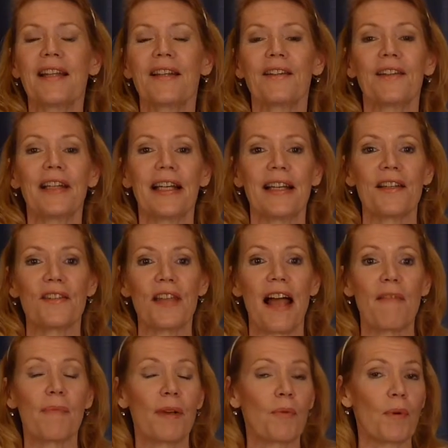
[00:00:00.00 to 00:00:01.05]
The lists
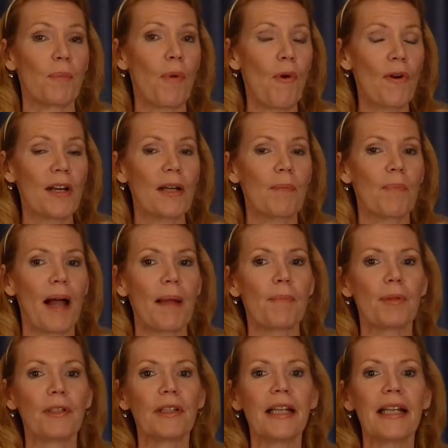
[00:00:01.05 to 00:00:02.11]
have been reported by
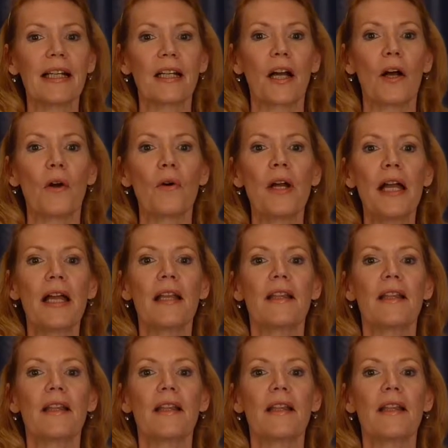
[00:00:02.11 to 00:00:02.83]
Politico.